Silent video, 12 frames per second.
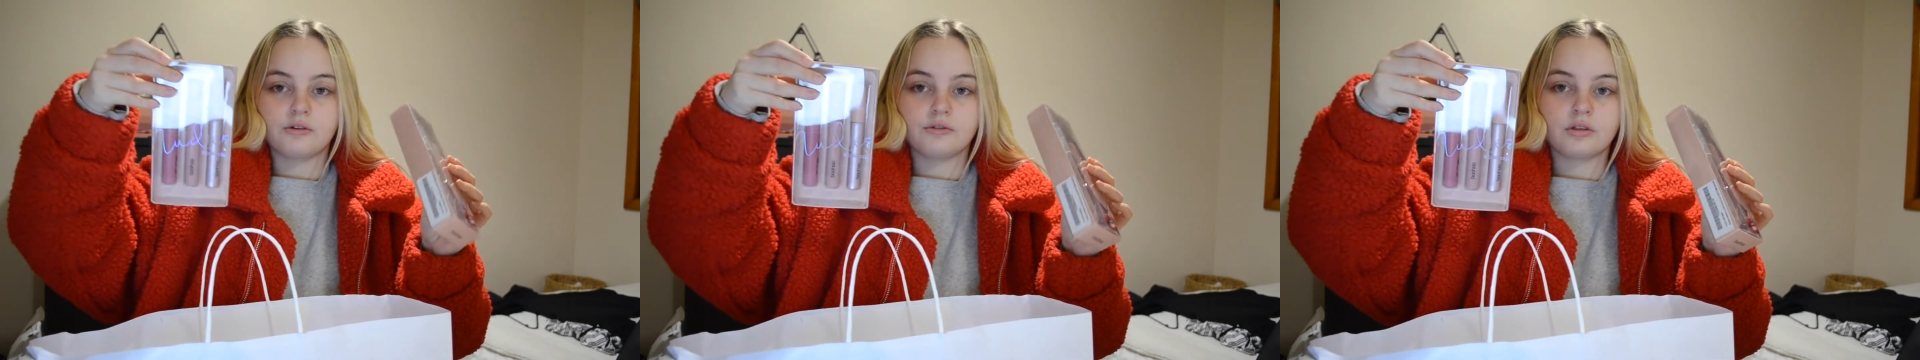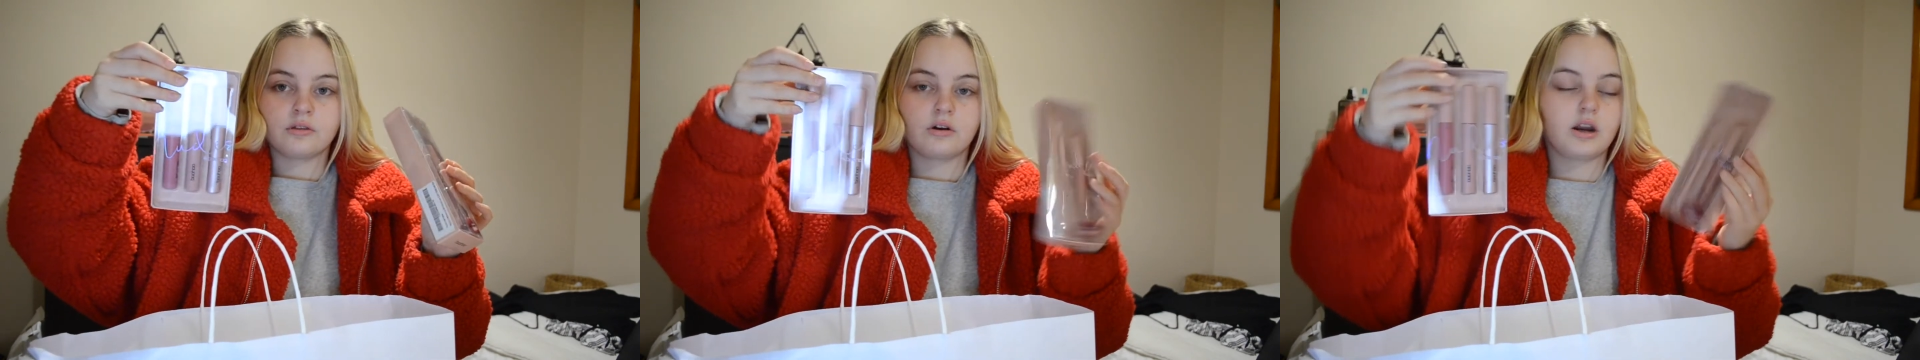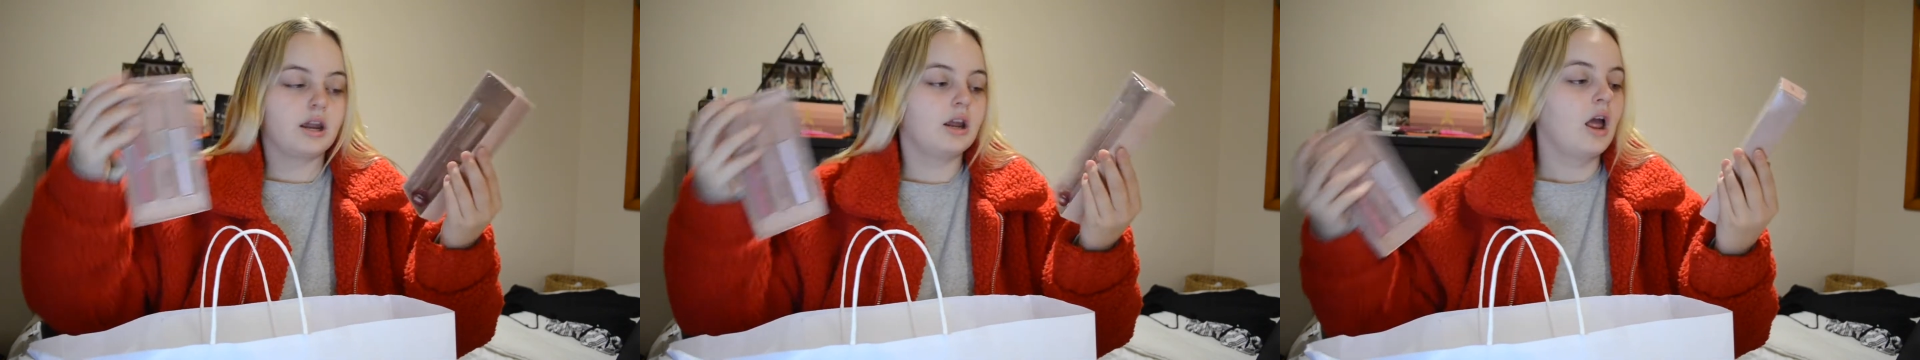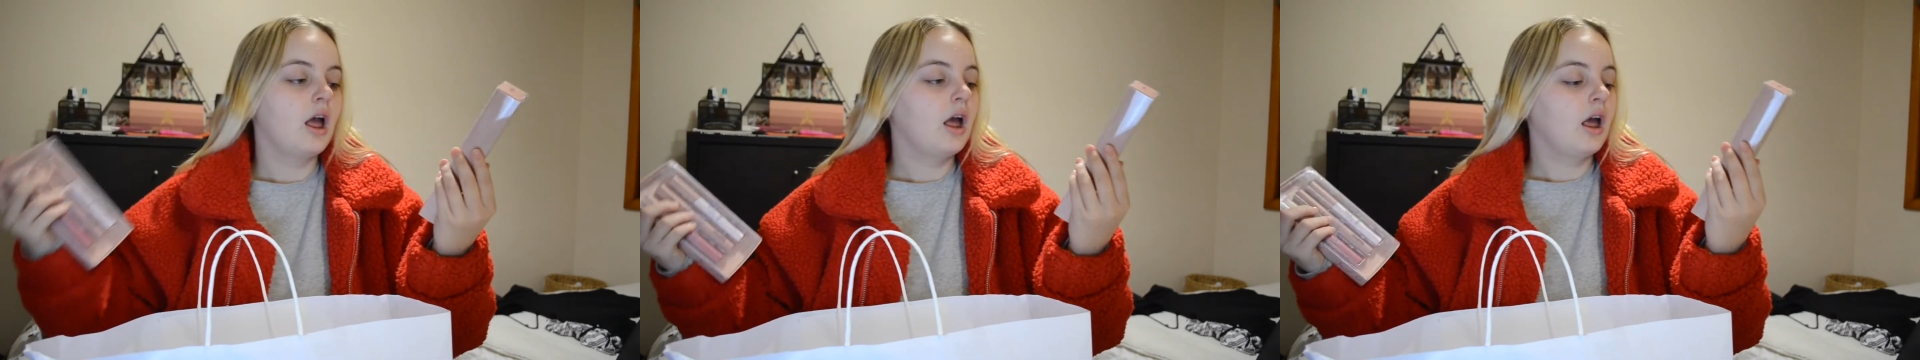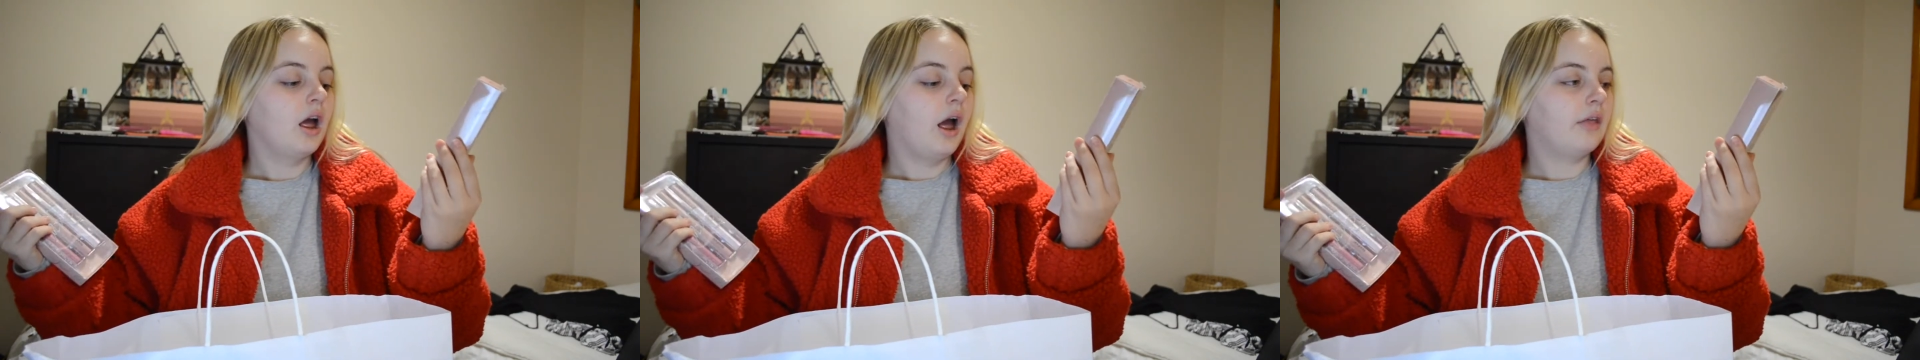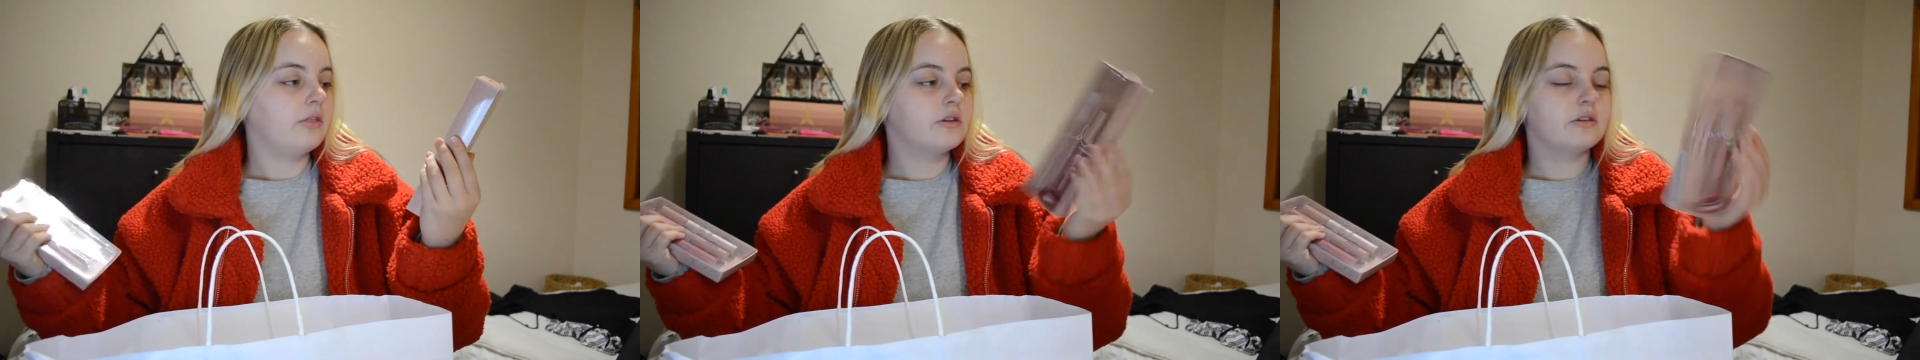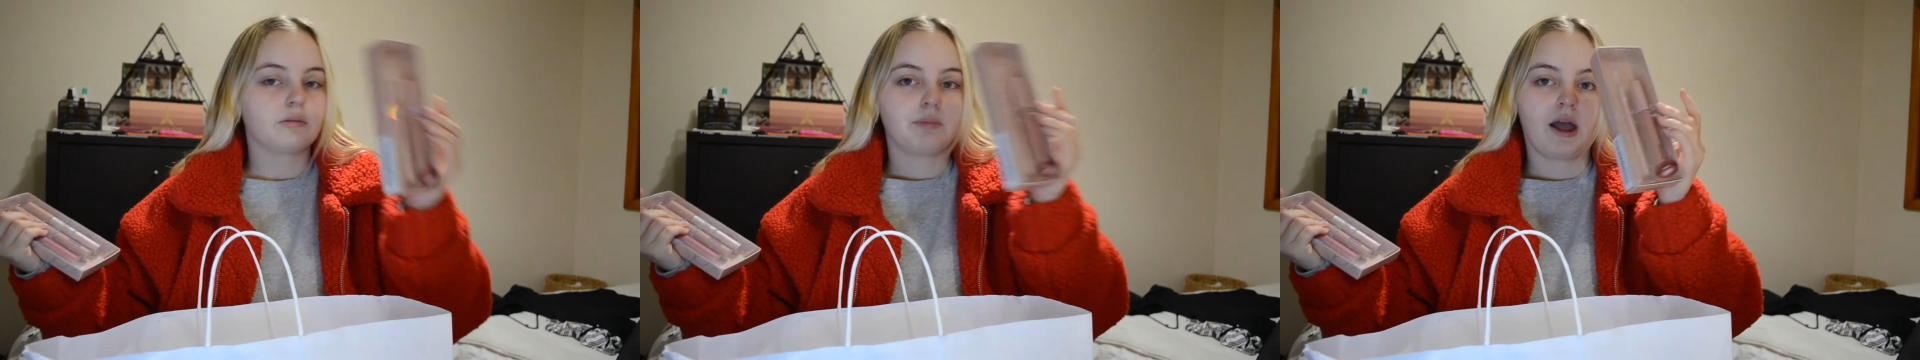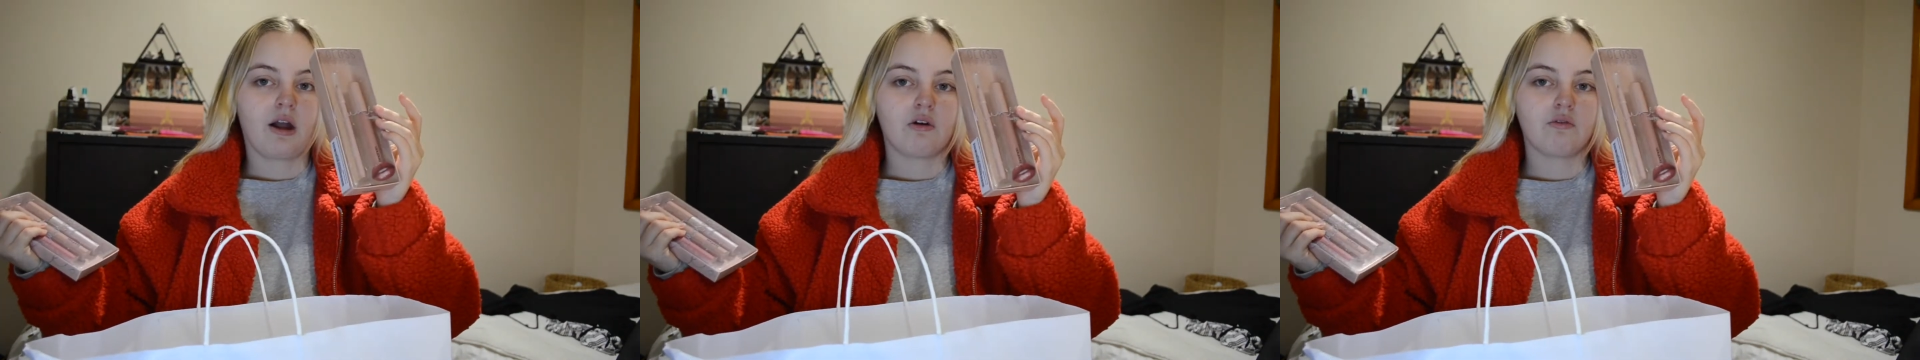of three. And this is a pack